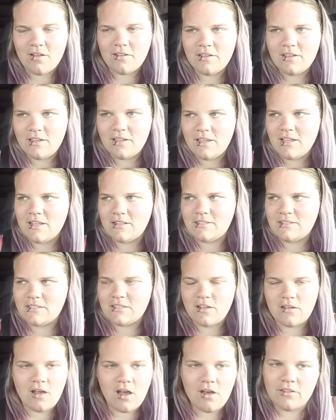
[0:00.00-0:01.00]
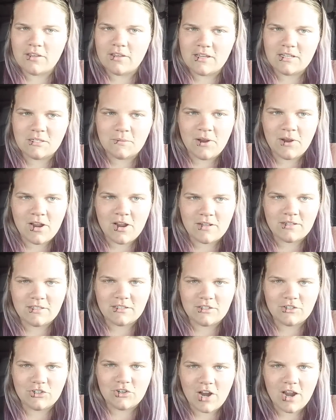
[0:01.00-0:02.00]
It's all the experience
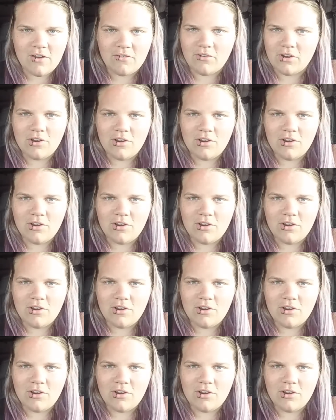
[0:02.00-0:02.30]
as a driver.